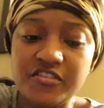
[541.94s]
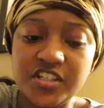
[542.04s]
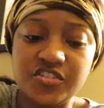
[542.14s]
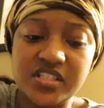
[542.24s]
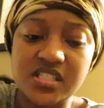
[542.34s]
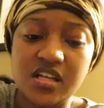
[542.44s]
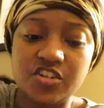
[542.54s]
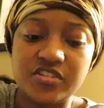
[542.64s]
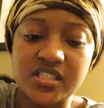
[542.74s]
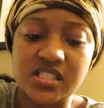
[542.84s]
already agreed to,
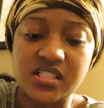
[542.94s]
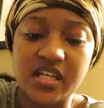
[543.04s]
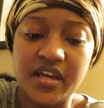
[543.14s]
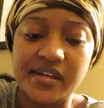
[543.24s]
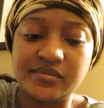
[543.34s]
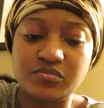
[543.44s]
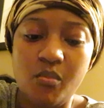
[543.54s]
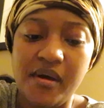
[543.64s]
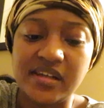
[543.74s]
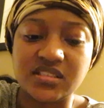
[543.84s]
agreed to stay
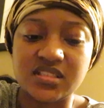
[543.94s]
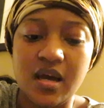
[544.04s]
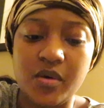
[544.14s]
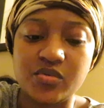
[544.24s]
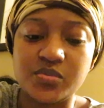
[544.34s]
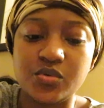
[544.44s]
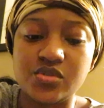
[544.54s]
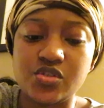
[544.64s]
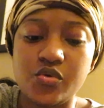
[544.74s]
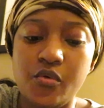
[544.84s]
past the time I was
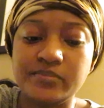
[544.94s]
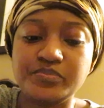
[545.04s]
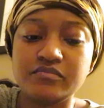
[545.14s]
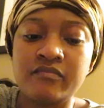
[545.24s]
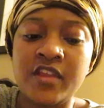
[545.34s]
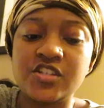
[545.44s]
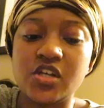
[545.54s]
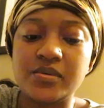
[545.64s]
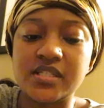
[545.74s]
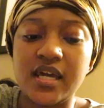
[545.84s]
supposed to.
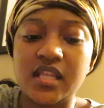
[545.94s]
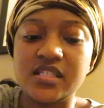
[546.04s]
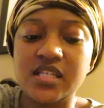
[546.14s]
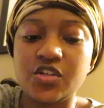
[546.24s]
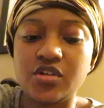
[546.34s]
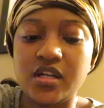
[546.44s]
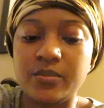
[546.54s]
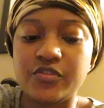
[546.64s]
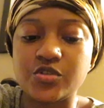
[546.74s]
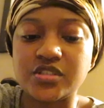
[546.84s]
So I was like, at least I know that
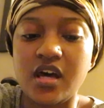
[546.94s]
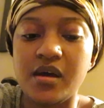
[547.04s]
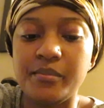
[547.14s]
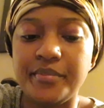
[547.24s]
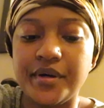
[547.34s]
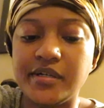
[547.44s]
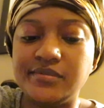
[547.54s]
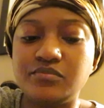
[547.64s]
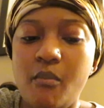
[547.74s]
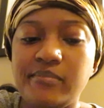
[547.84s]
I'm first cut, but